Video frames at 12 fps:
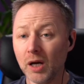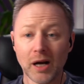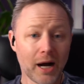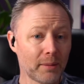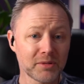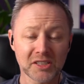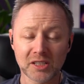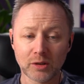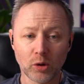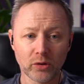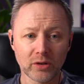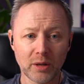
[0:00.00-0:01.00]
"I'm just an
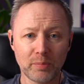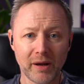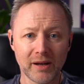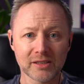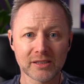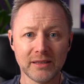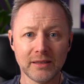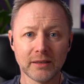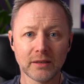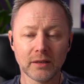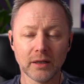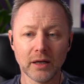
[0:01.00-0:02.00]
ordinary person.
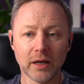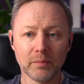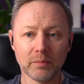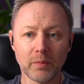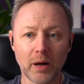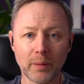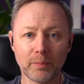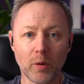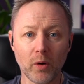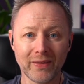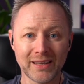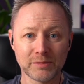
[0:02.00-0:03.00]
I
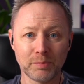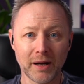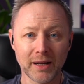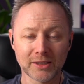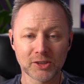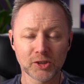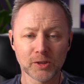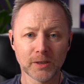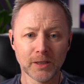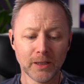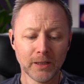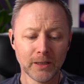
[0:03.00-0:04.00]
bought this barge
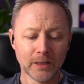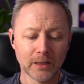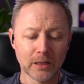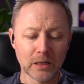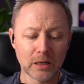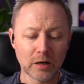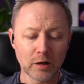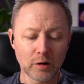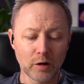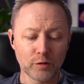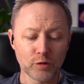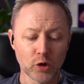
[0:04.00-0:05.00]

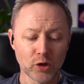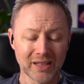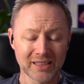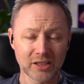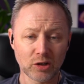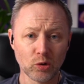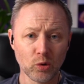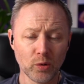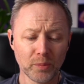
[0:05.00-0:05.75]
a few years ago.